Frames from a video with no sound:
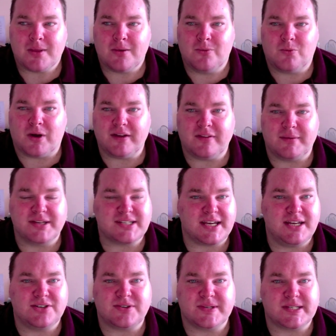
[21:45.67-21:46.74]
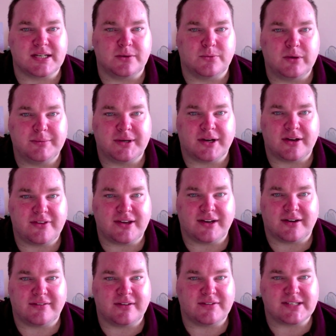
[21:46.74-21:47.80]
one of the most interesting women I think
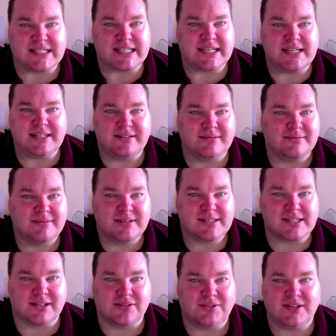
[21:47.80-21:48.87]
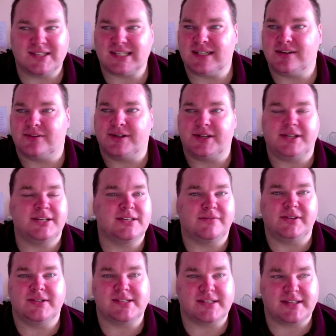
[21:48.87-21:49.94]
I've ever seen. Sort of, you see her in
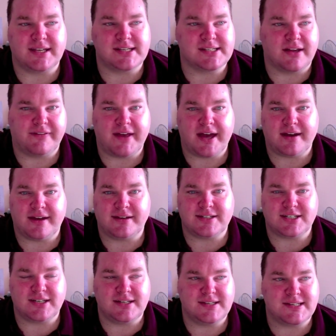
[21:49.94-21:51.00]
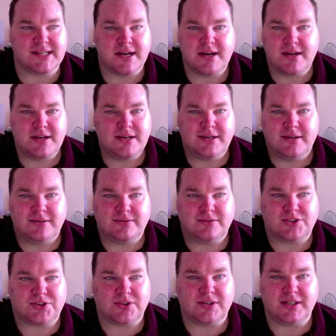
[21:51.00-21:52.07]
interviews and things like that, and she is
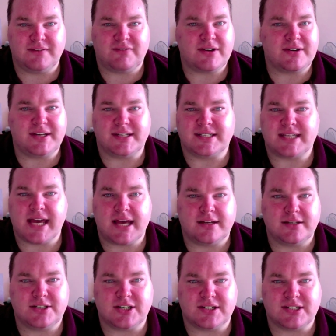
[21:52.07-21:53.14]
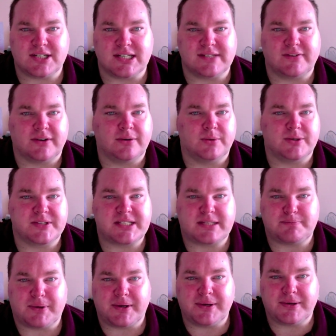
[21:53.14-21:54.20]
truly very intelligent. She's very well
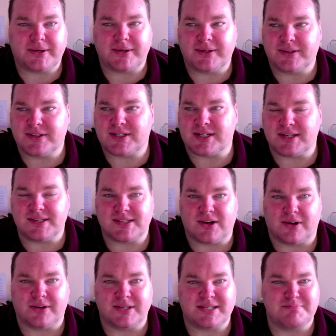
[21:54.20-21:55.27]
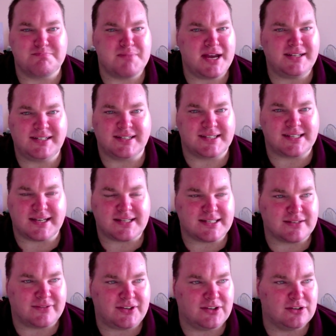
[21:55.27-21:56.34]
spoken. She's got a demented sense
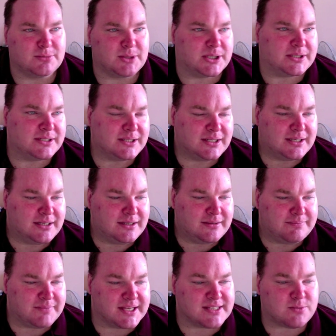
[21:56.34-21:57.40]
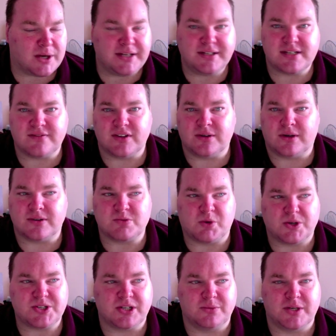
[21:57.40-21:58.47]
of humour. There's one interview I was
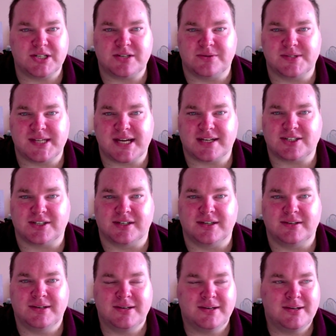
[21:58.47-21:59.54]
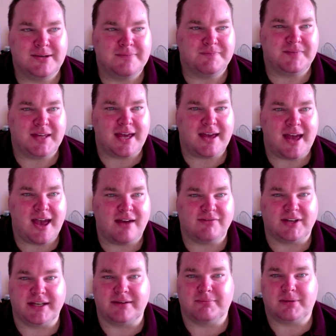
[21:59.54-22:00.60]
watching where she was actually
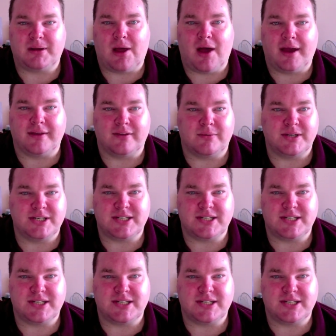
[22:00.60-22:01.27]
heavily implying that when